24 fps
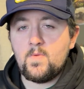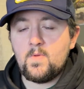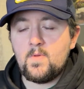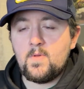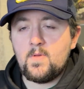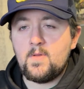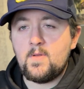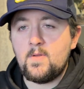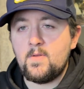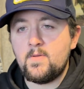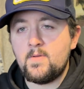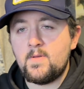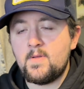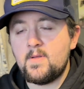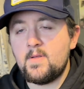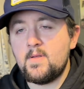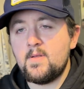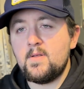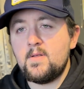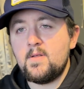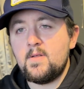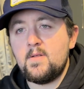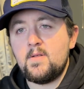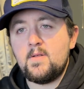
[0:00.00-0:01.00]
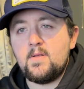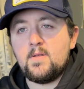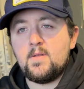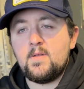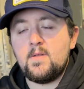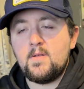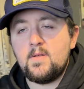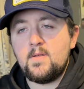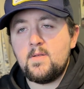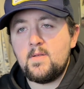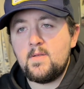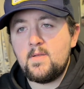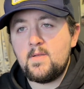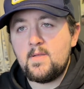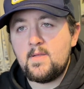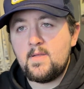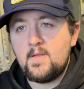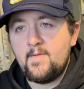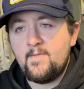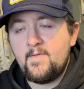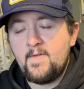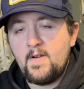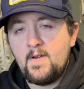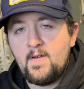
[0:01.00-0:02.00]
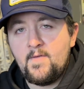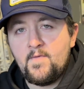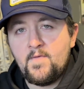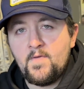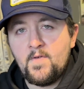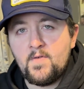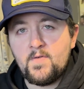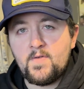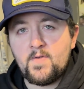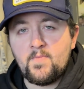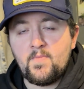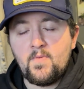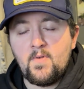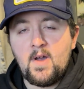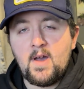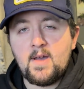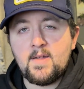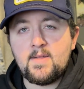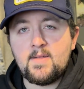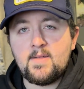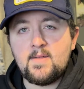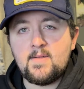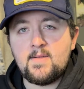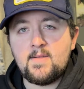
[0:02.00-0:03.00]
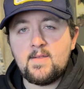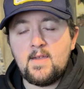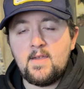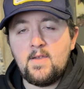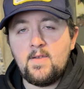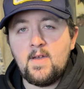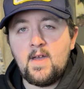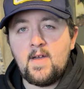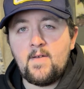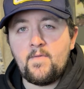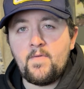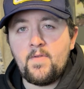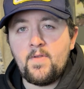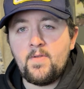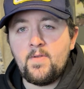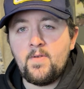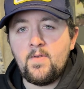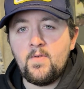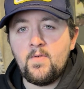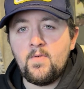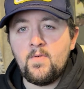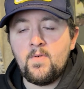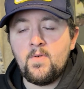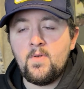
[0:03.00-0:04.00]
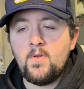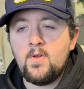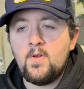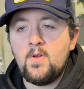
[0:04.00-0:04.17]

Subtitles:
there's the very first process that you have to do